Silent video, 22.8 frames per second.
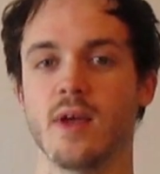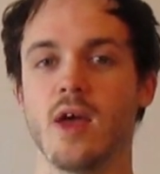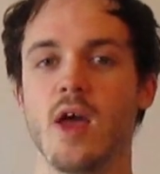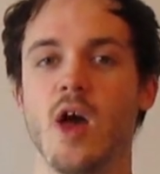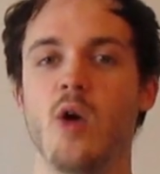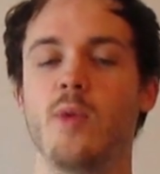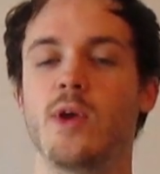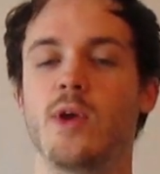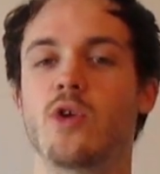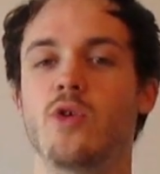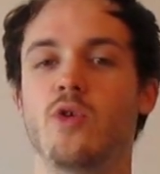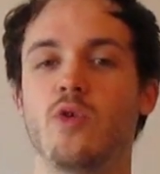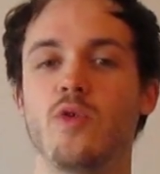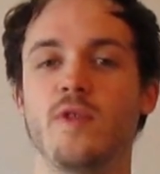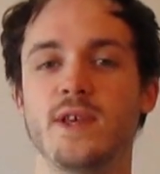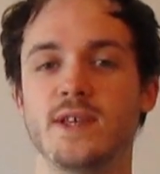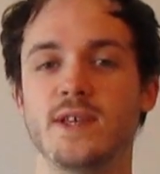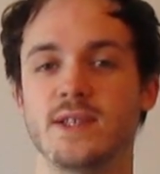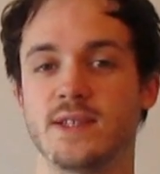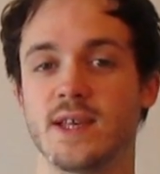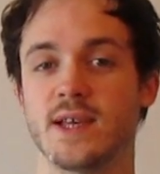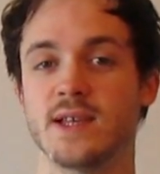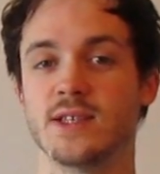And we call
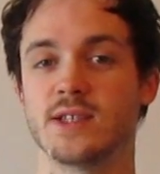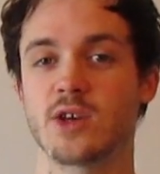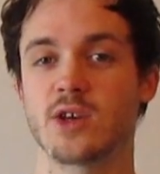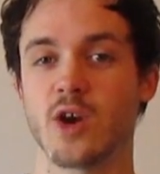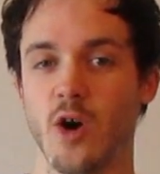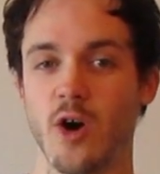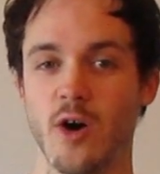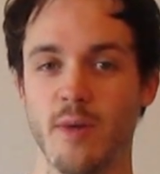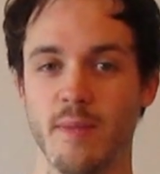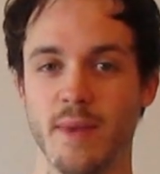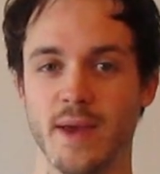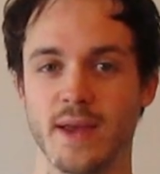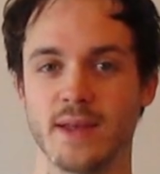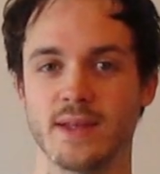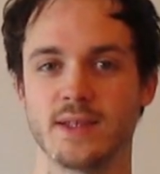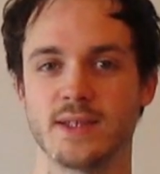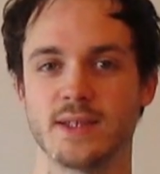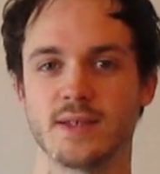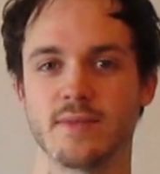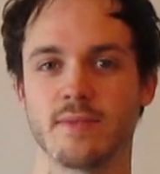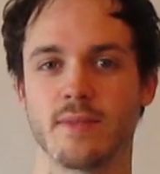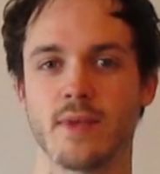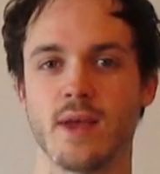these things
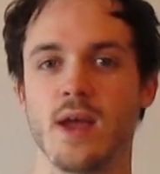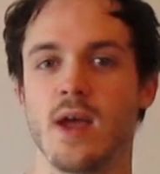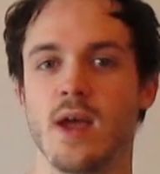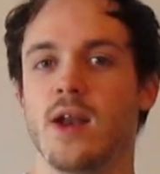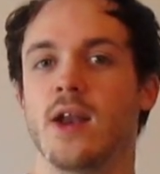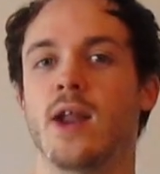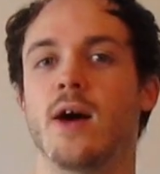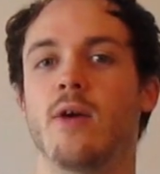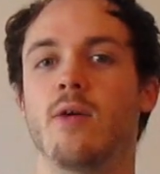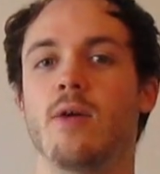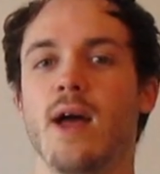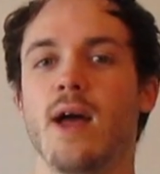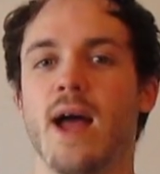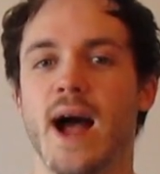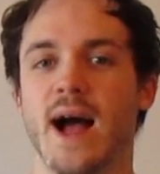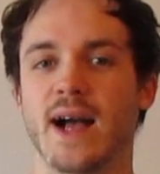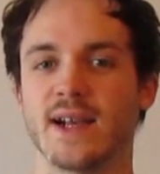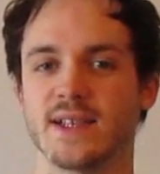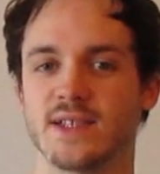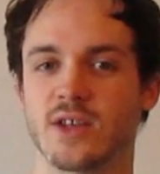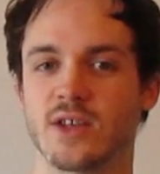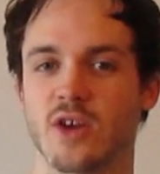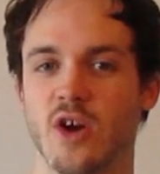comets. Now,
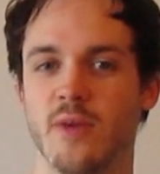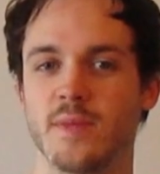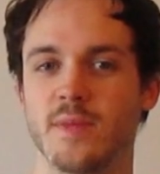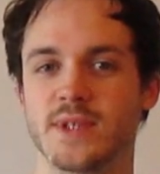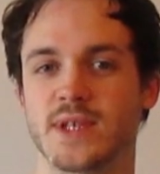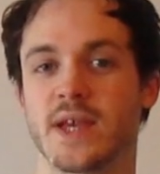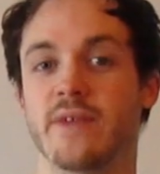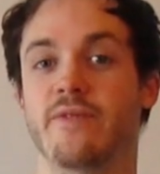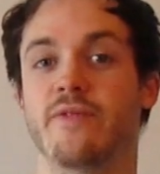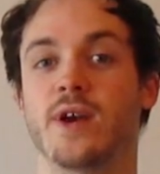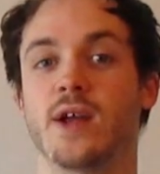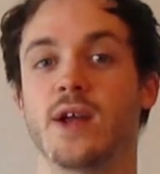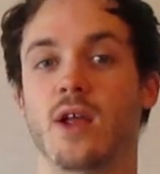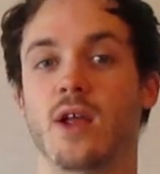as the comets get very